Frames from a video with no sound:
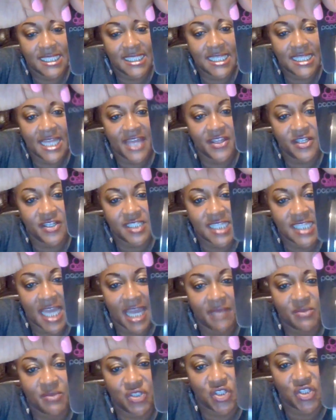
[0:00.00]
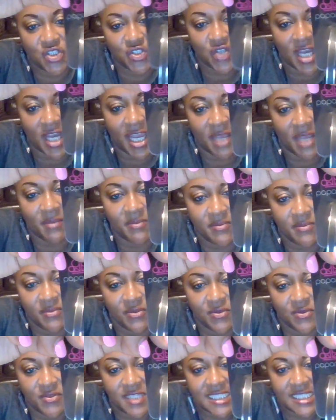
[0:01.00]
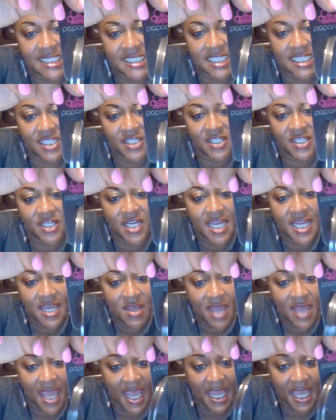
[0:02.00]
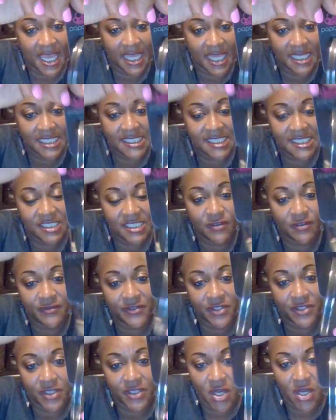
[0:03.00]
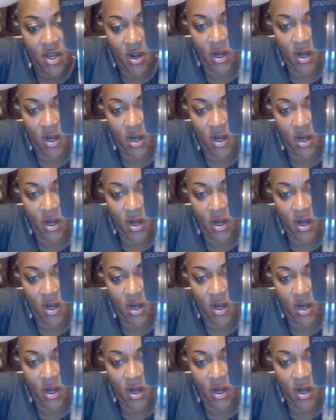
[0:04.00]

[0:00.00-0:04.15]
leather type stripe through the center and silver